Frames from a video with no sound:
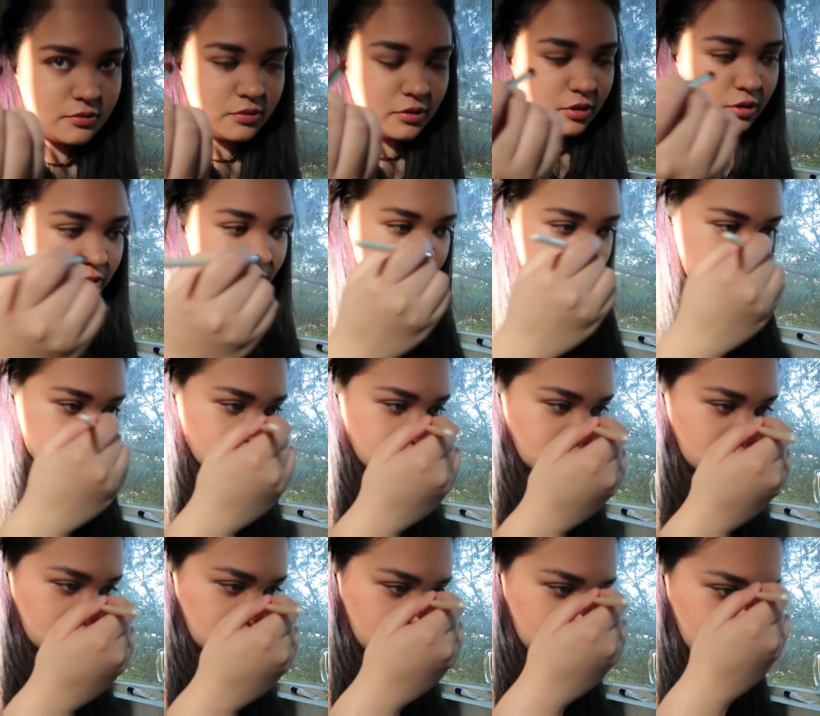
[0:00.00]
you.
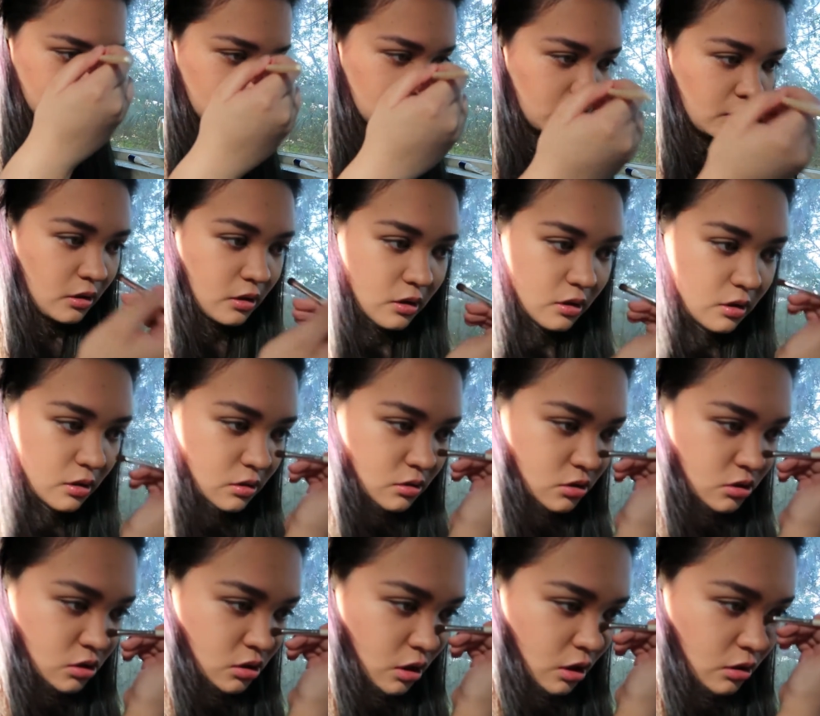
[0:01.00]

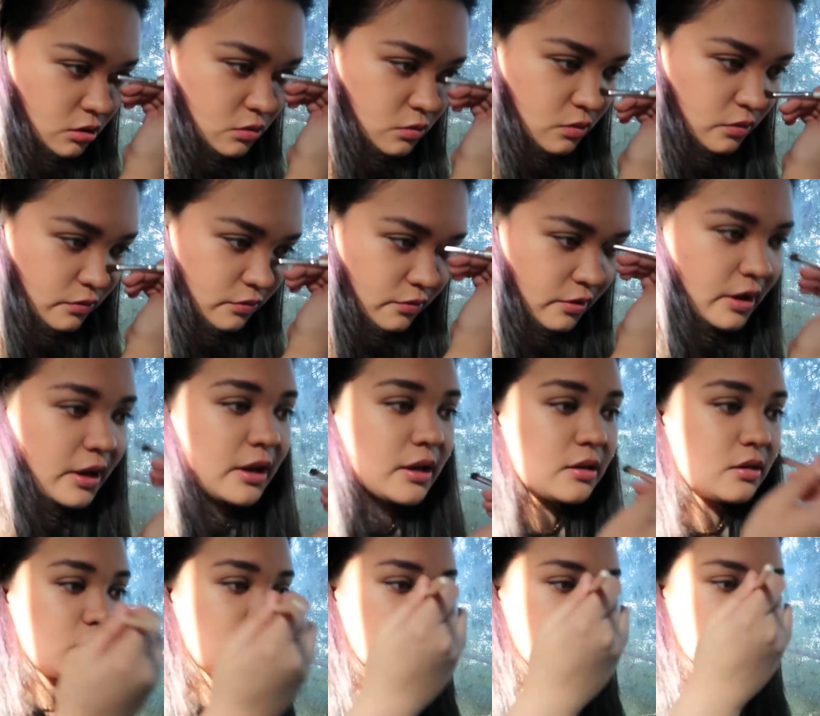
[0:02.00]
Just talk to a
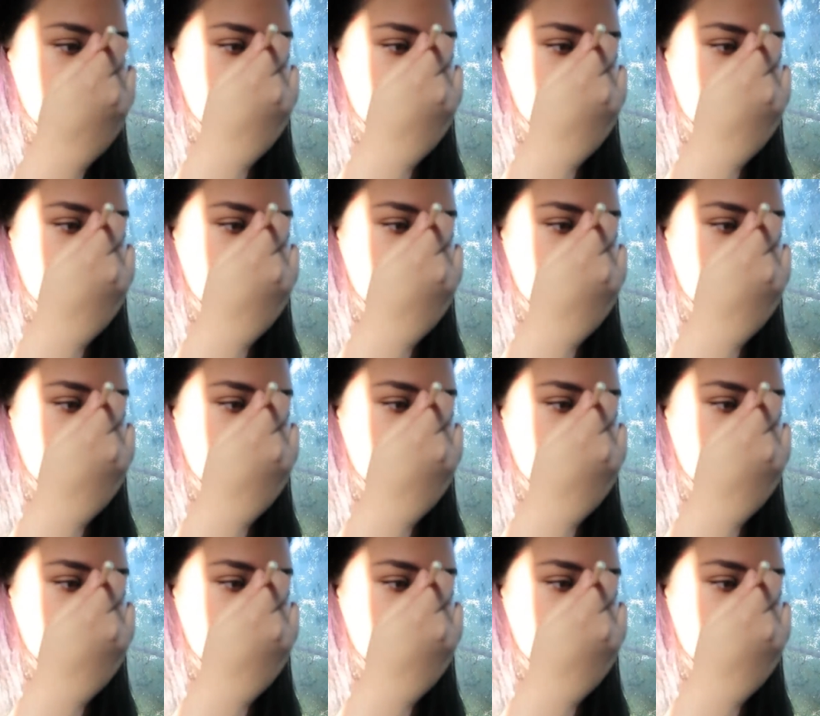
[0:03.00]
friend.